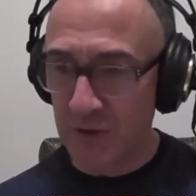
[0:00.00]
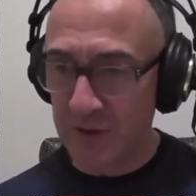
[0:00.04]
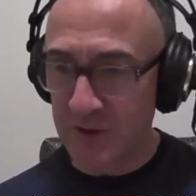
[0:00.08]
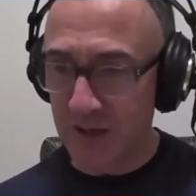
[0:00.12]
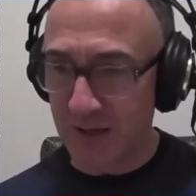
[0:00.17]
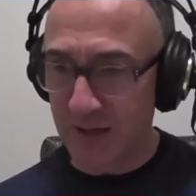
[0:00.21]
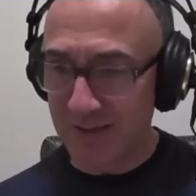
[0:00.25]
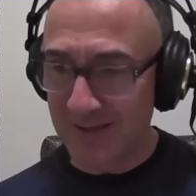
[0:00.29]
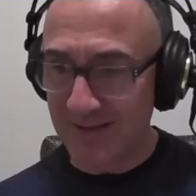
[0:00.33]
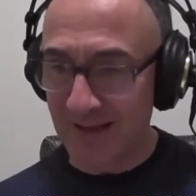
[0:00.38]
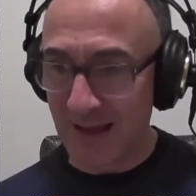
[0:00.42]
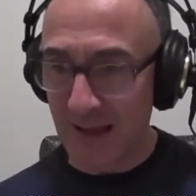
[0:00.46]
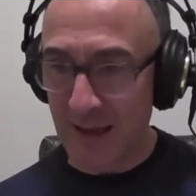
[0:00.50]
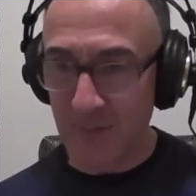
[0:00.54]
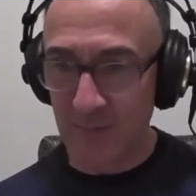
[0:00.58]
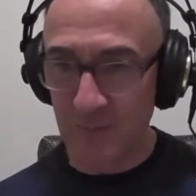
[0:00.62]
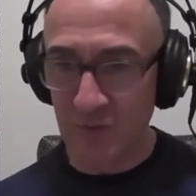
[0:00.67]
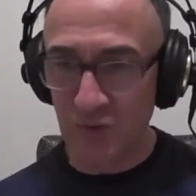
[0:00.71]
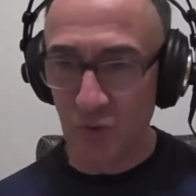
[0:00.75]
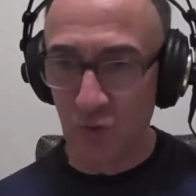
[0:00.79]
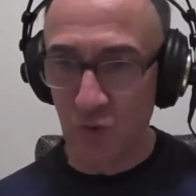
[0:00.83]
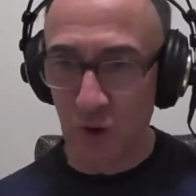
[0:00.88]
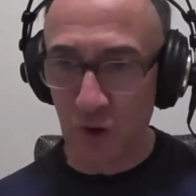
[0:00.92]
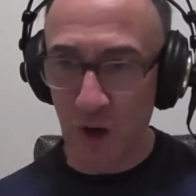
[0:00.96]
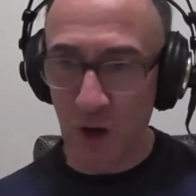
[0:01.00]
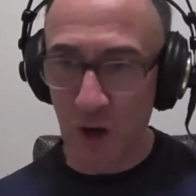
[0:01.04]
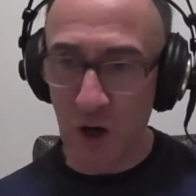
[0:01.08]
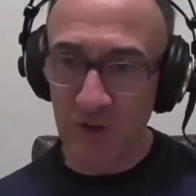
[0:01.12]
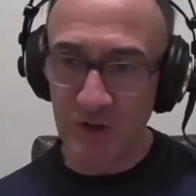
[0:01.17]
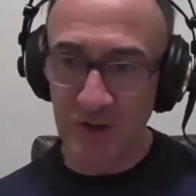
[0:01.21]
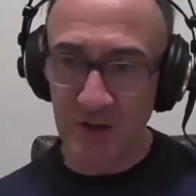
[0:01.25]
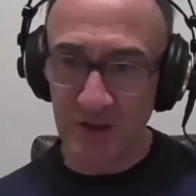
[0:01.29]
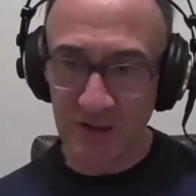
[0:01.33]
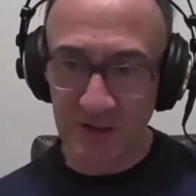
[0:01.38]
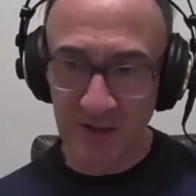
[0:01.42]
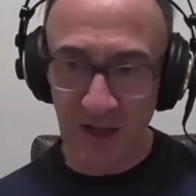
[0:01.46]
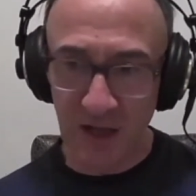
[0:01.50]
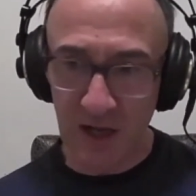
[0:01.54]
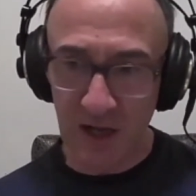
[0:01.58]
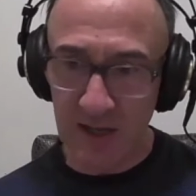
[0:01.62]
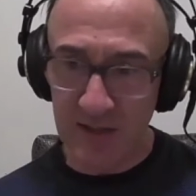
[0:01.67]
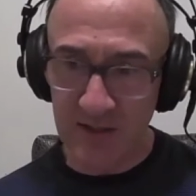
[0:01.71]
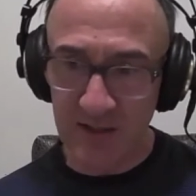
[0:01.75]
6 games were the hottest sides.